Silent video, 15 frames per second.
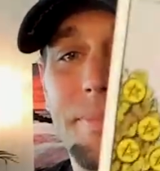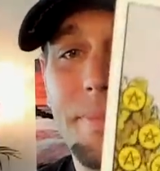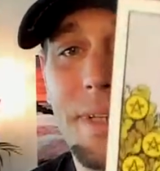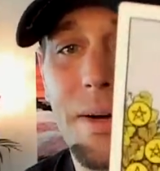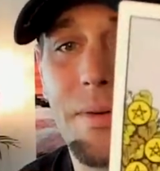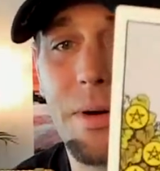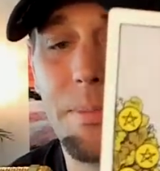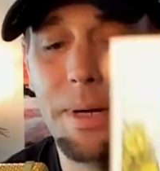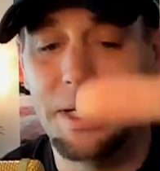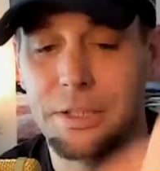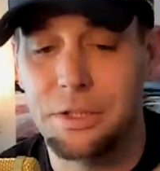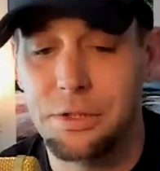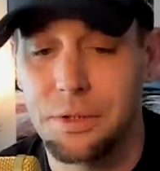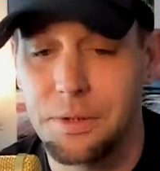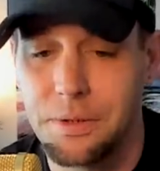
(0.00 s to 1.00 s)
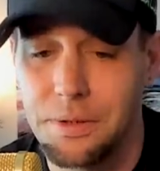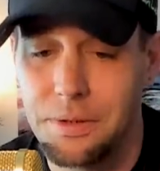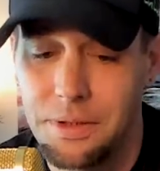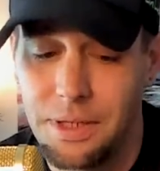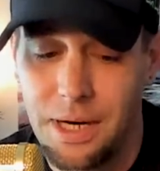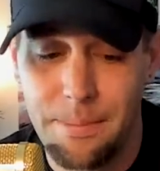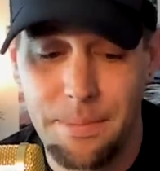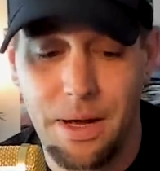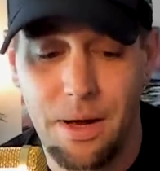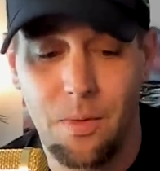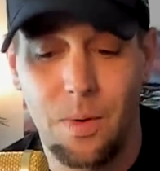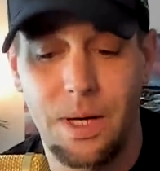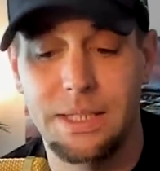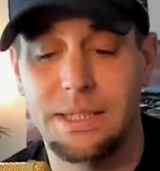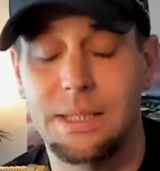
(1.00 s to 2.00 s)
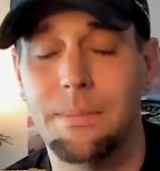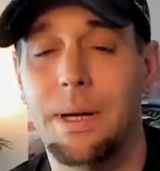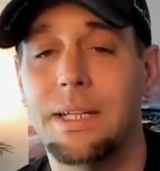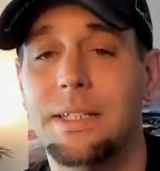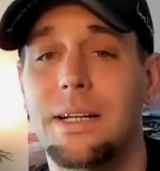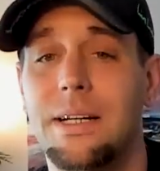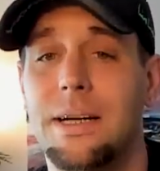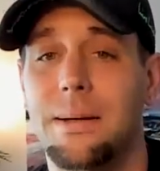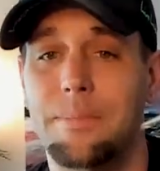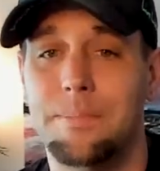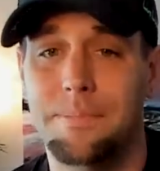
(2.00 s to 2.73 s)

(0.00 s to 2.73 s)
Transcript: I want to make sure I'm not wasting my time.